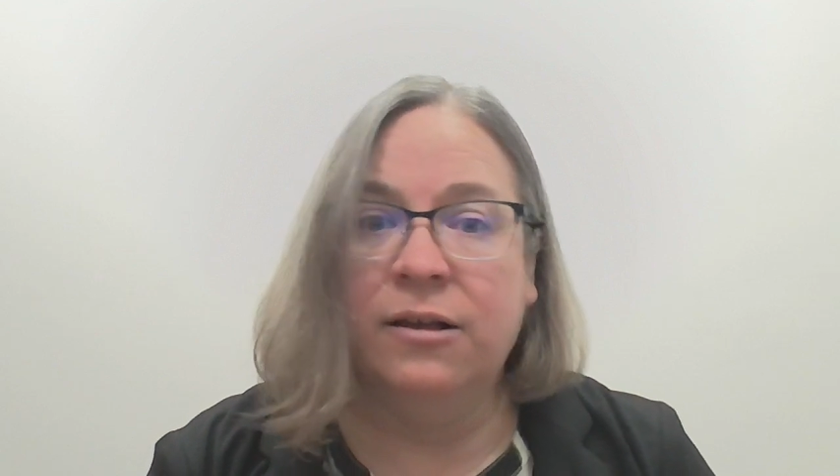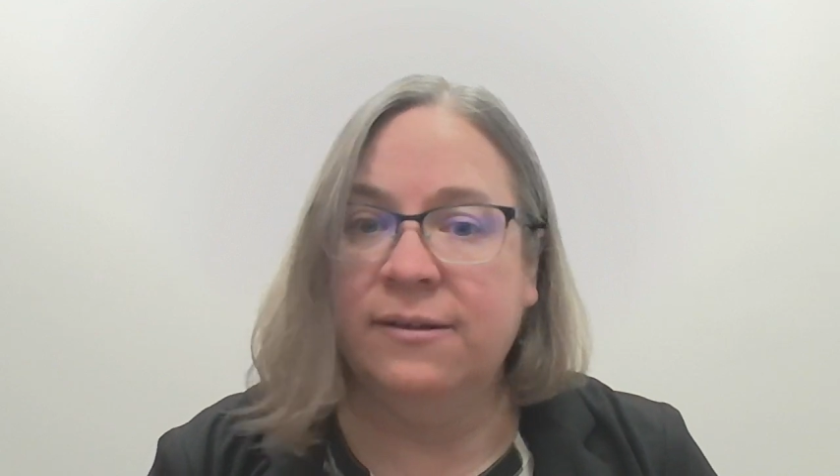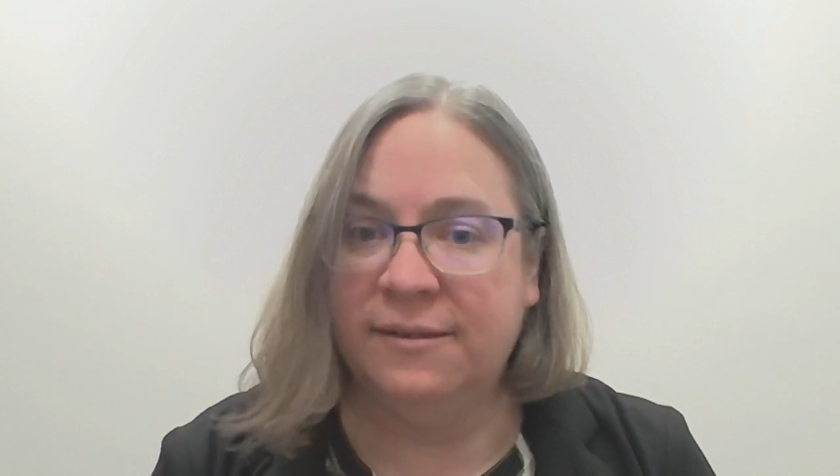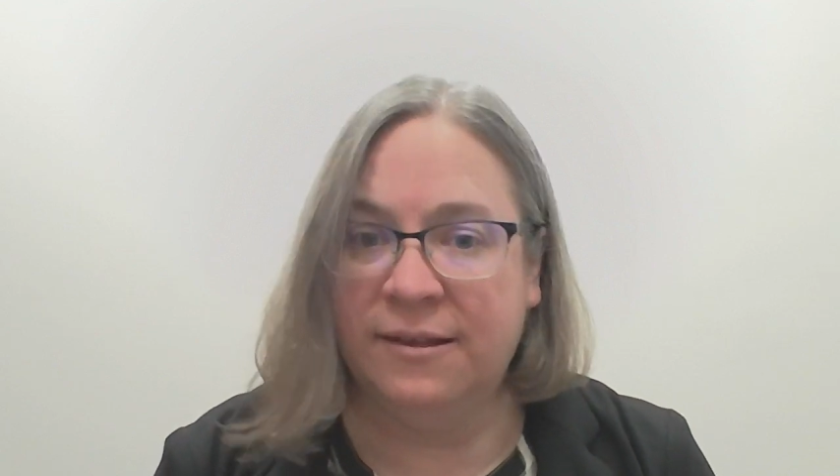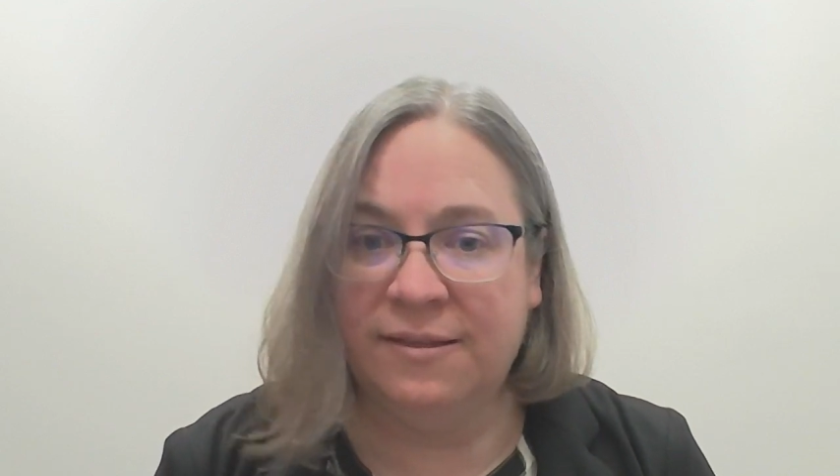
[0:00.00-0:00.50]

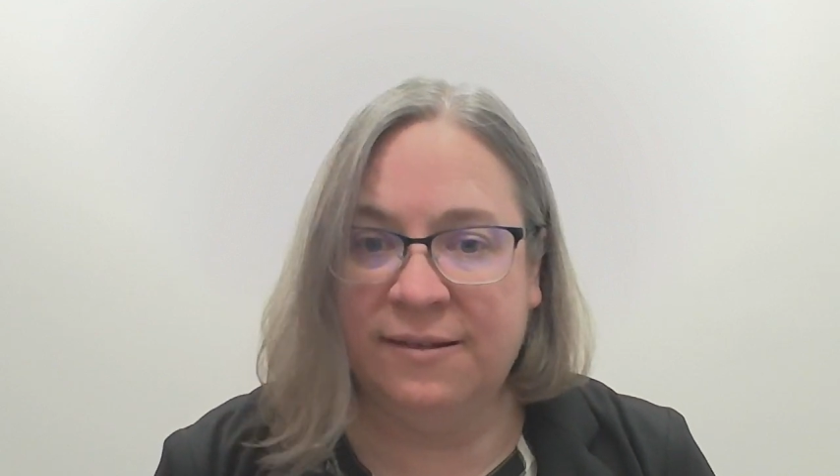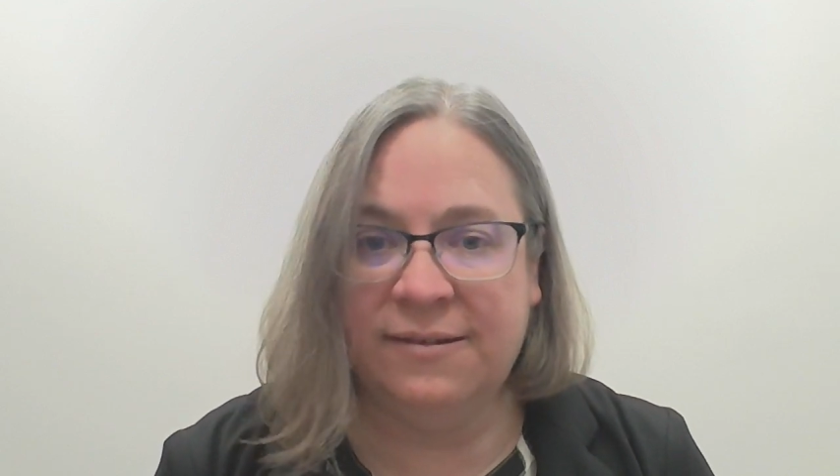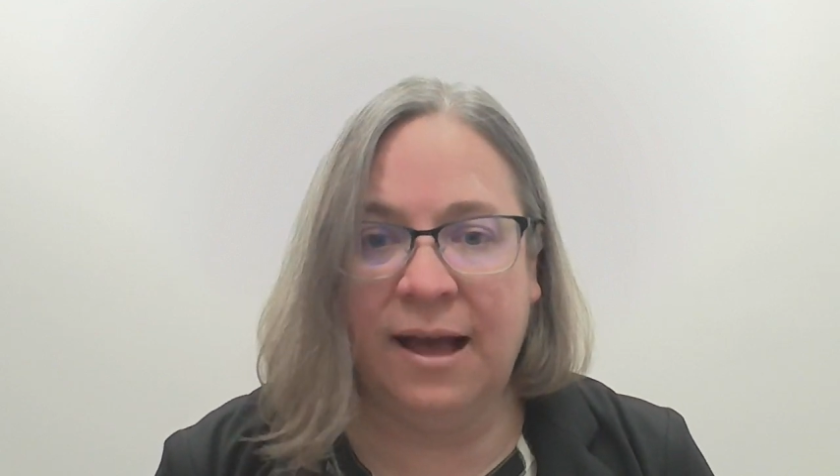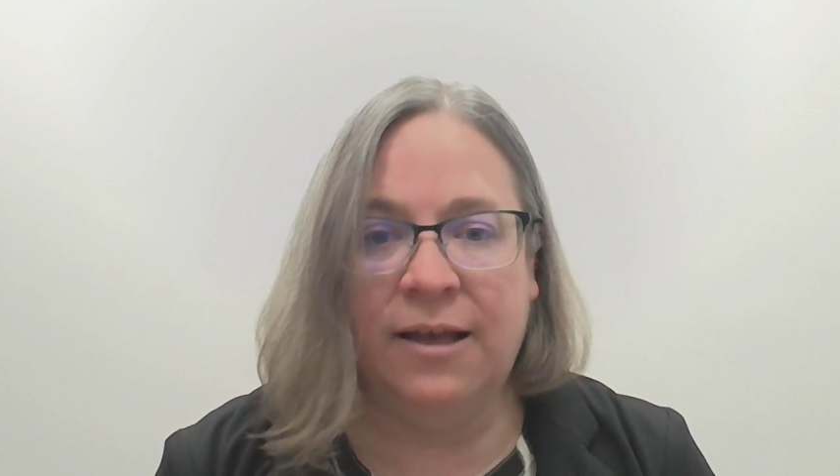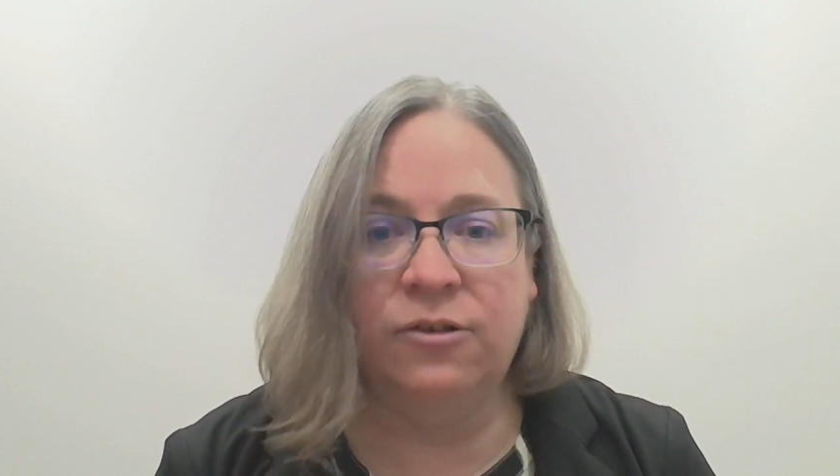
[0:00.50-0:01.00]

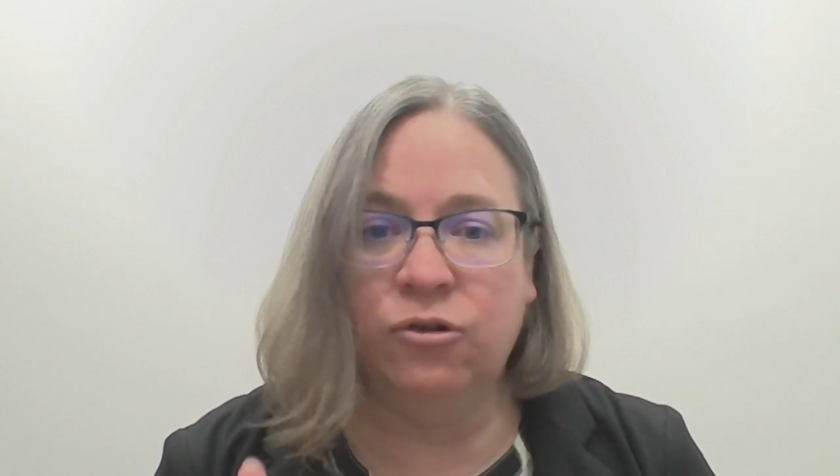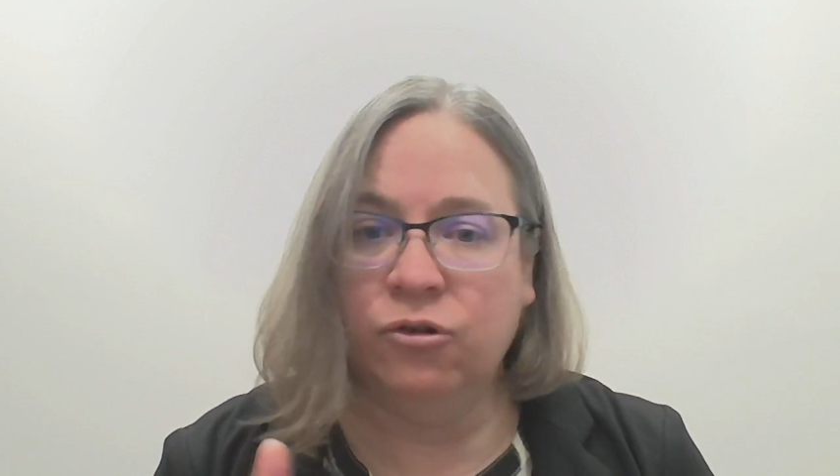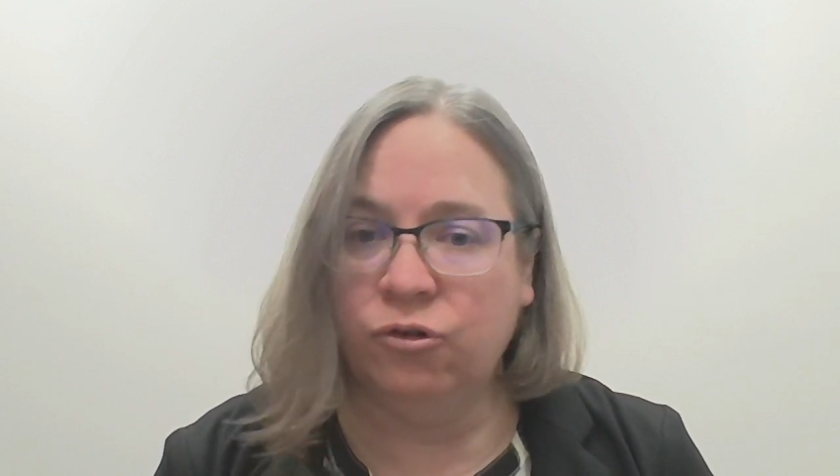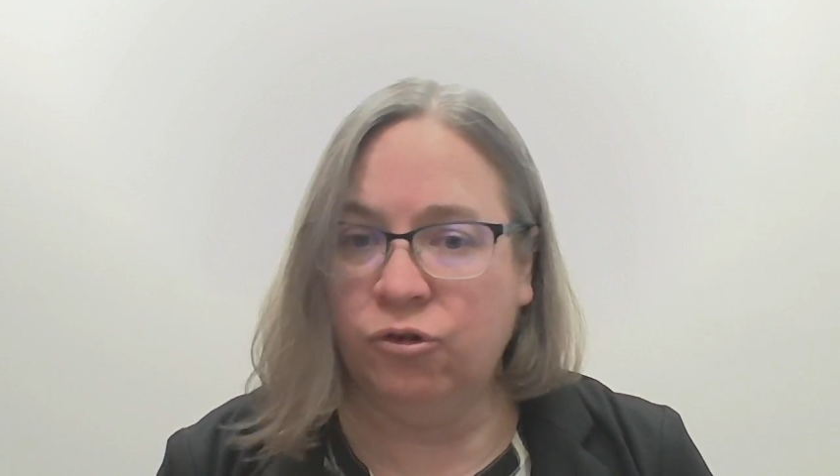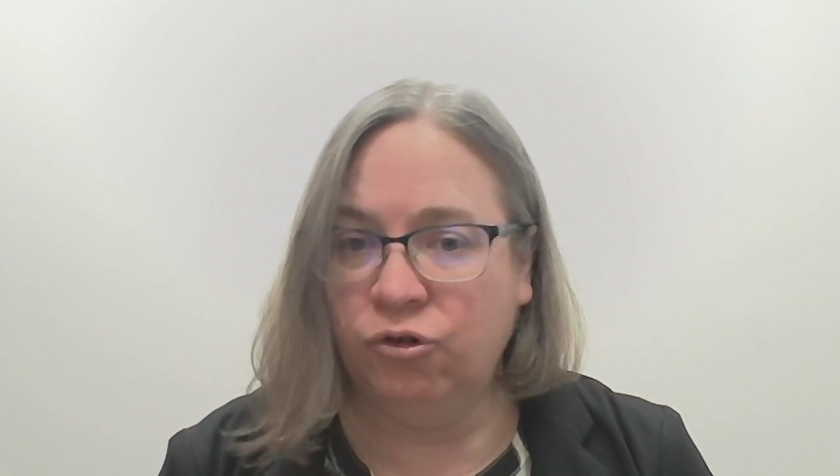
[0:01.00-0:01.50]

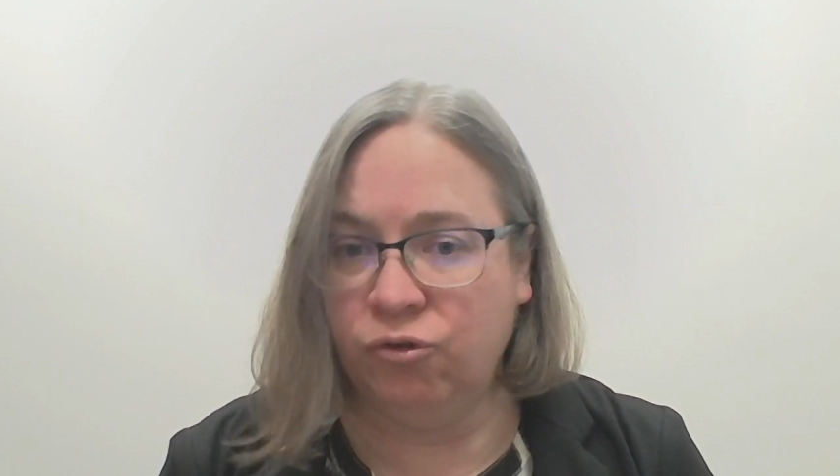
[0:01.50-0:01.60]
Synthesizers,